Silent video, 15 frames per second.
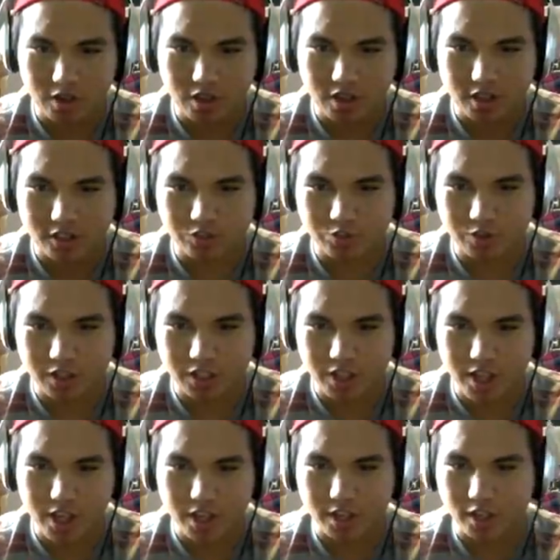guy's really
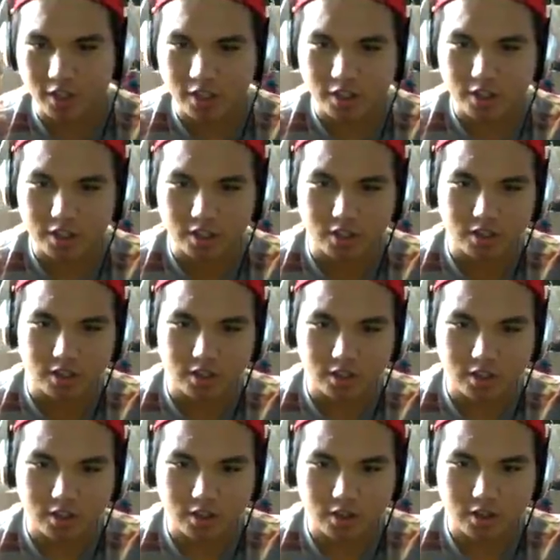hacking.
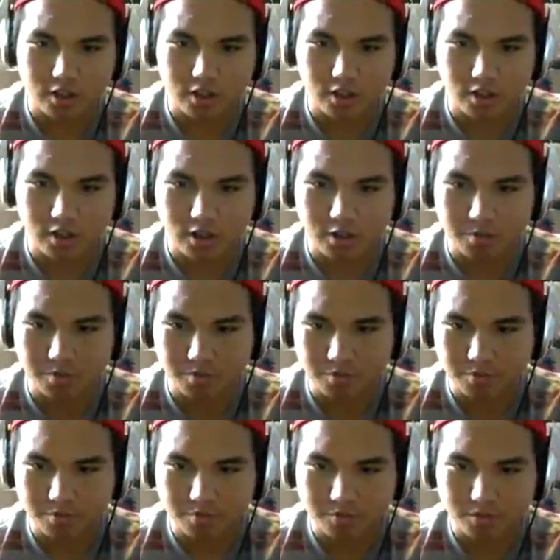
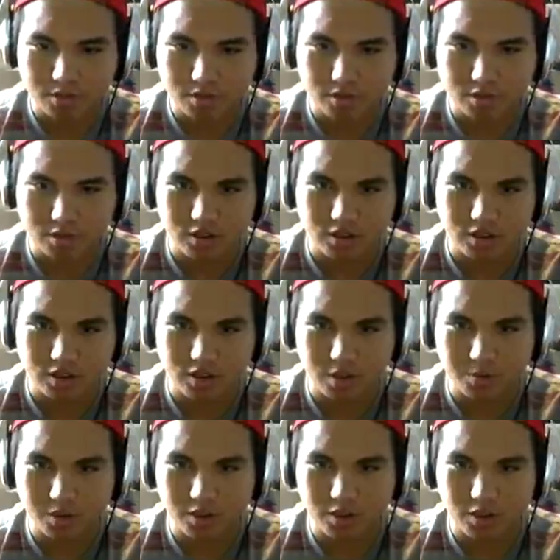
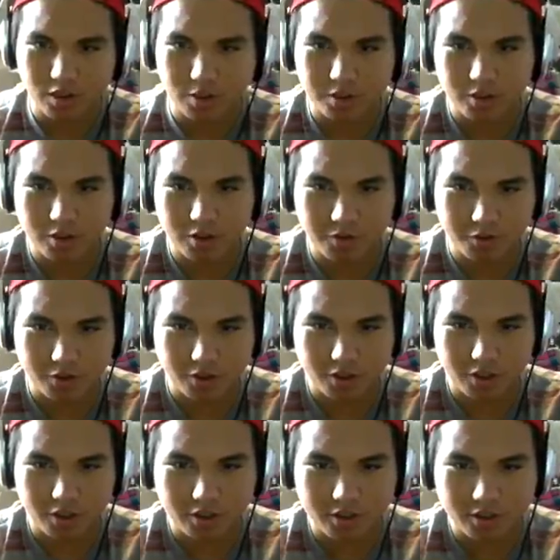I'm gonna hope for
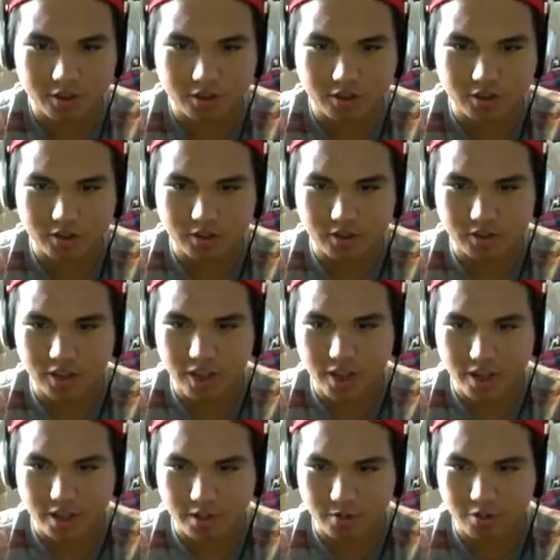the
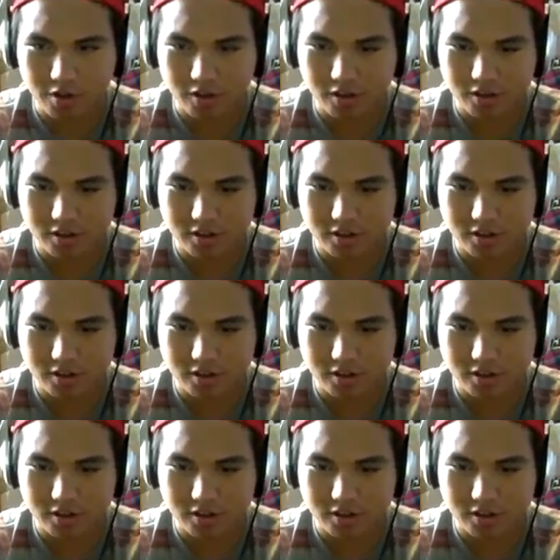hacking part.